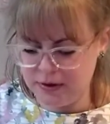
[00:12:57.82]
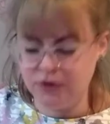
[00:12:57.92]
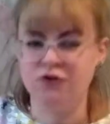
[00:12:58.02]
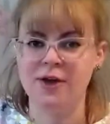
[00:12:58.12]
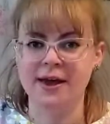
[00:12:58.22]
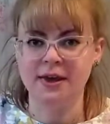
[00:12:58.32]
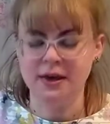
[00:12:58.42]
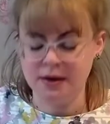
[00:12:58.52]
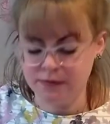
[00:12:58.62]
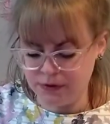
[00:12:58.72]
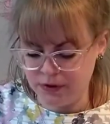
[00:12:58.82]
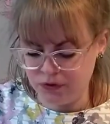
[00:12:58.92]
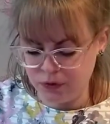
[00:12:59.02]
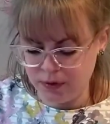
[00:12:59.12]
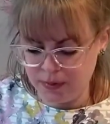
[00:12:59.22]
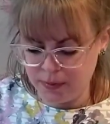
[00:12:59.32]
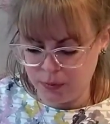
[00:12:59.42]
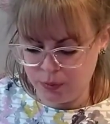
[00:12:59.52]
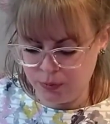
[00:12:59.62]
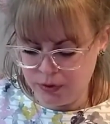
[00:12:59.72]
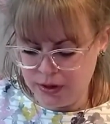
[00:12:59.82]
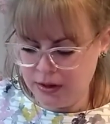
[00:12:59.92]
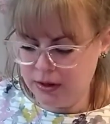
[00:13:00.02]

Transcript: Jackie of Via Joy Baboupree.